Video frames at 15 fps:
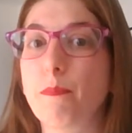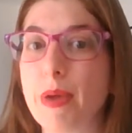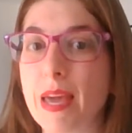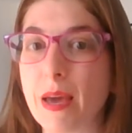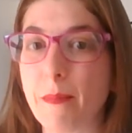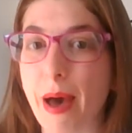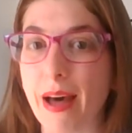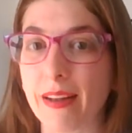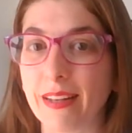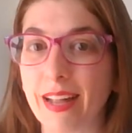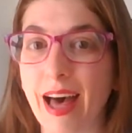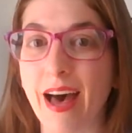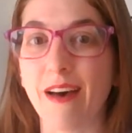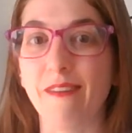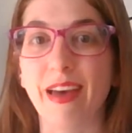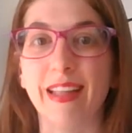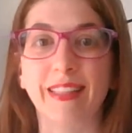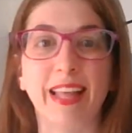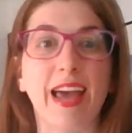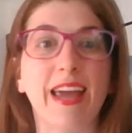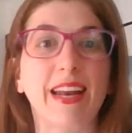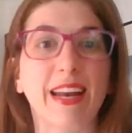being about love
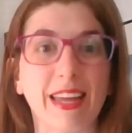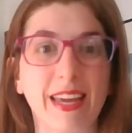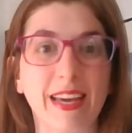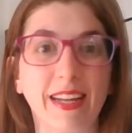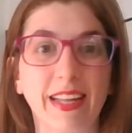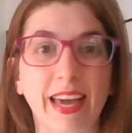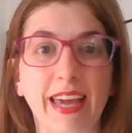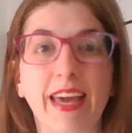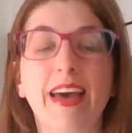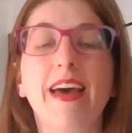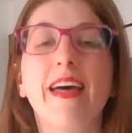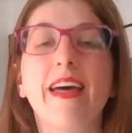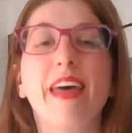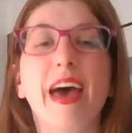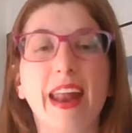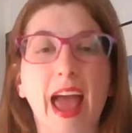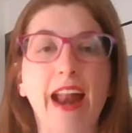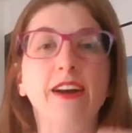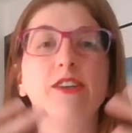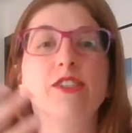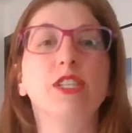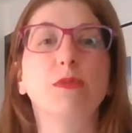and light and healing, that
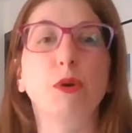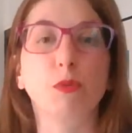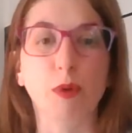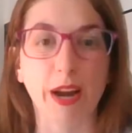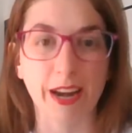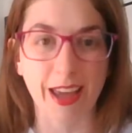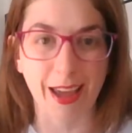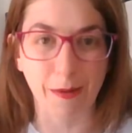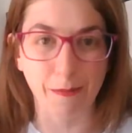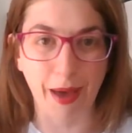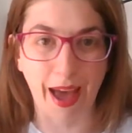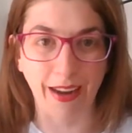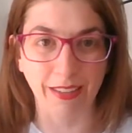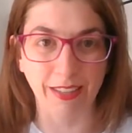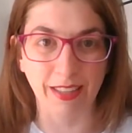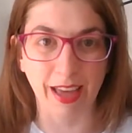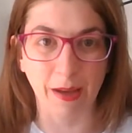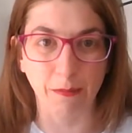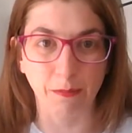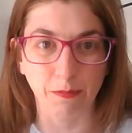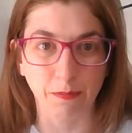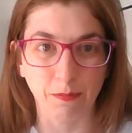energy will radiate back to
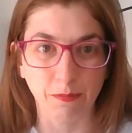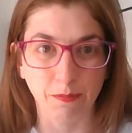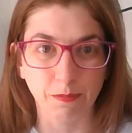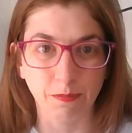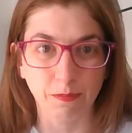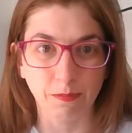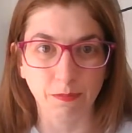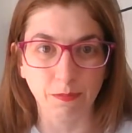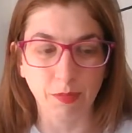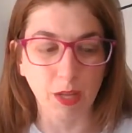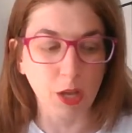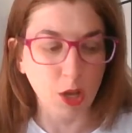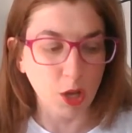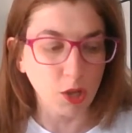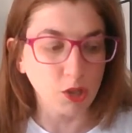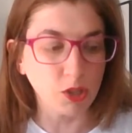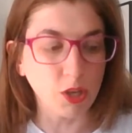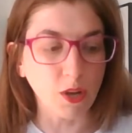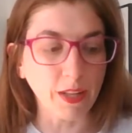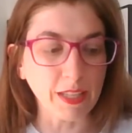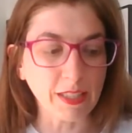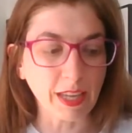them.
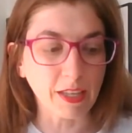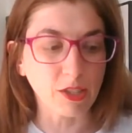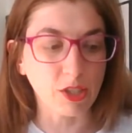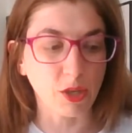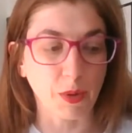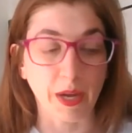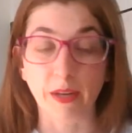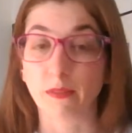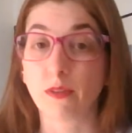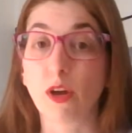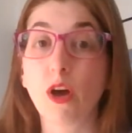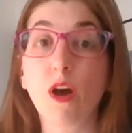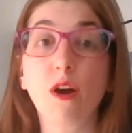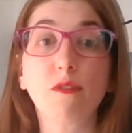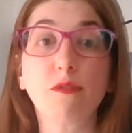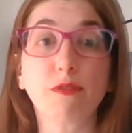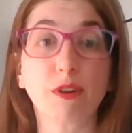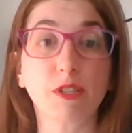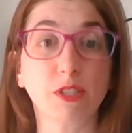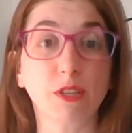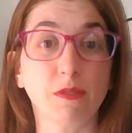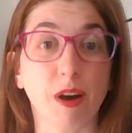So let's get to it.
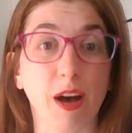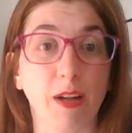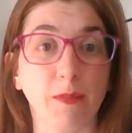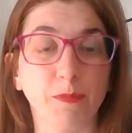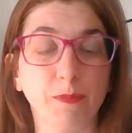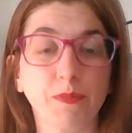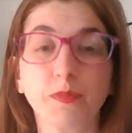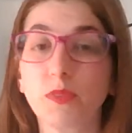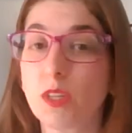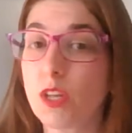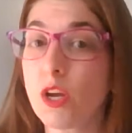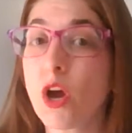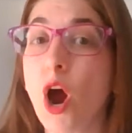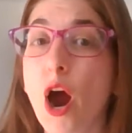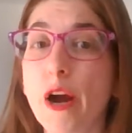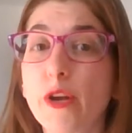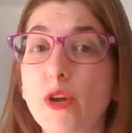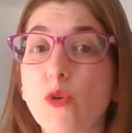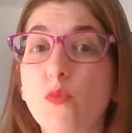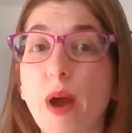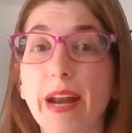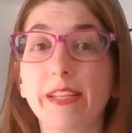First of all, are
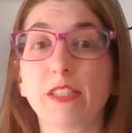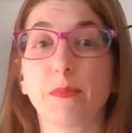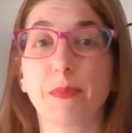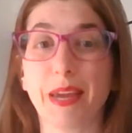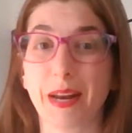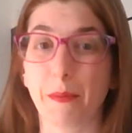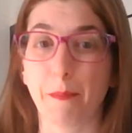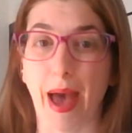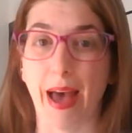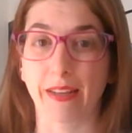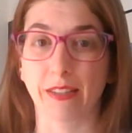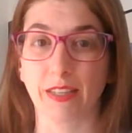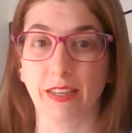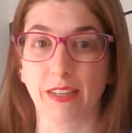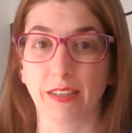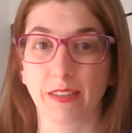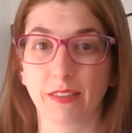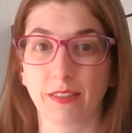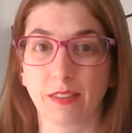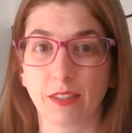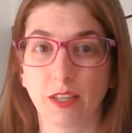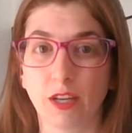you ready to be an ambassador?
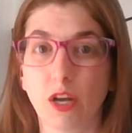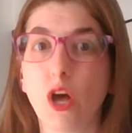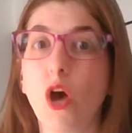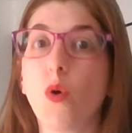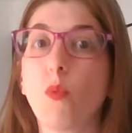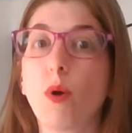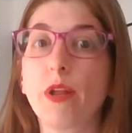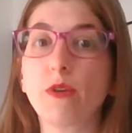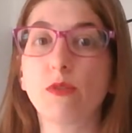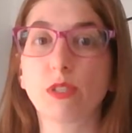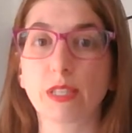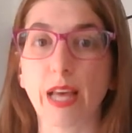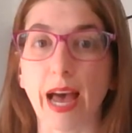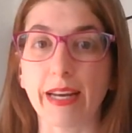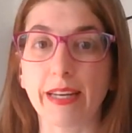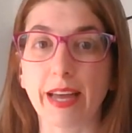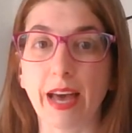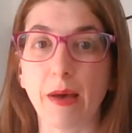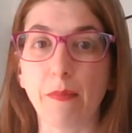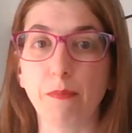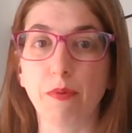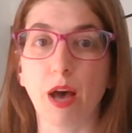When you signed
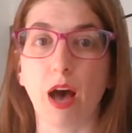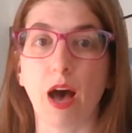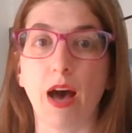up